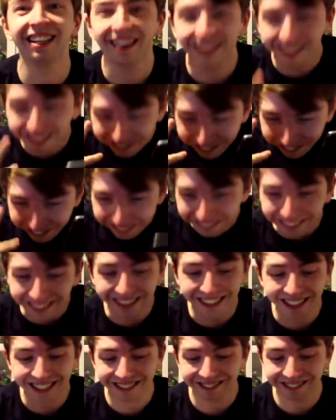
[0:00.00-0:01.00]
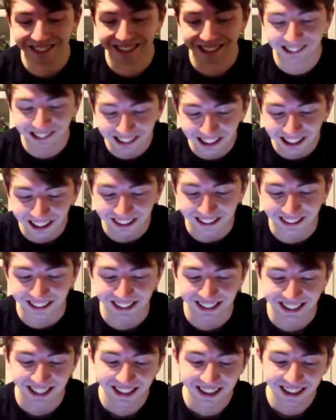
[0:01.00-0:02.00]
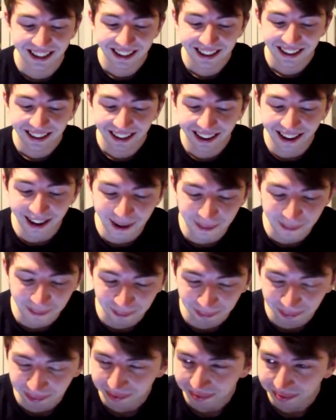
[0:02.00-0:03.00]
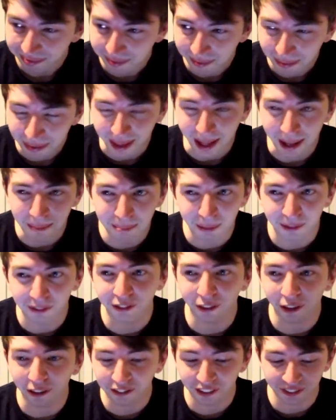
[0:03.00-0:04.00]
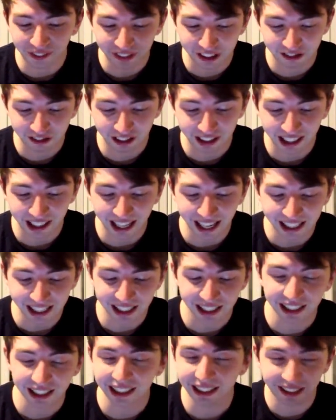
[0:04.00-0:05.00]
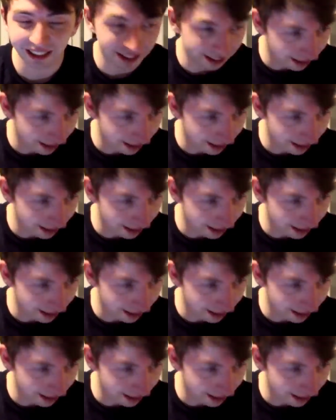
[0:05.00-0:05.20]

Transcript: Like, why would you not? Um, before FIFA Street, they actually,